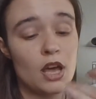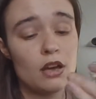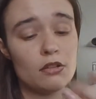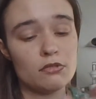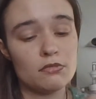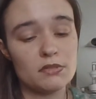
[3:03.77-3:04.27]

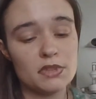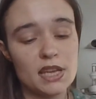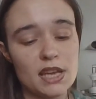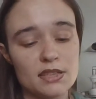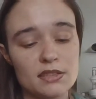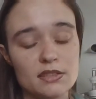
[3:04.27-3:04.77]
Oh,
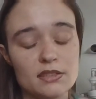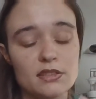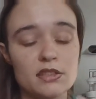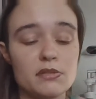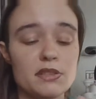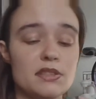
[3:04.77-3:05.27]
yes,
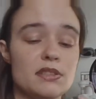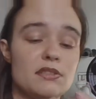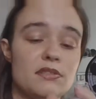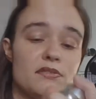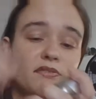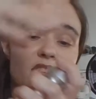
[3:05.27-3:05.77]
so it's the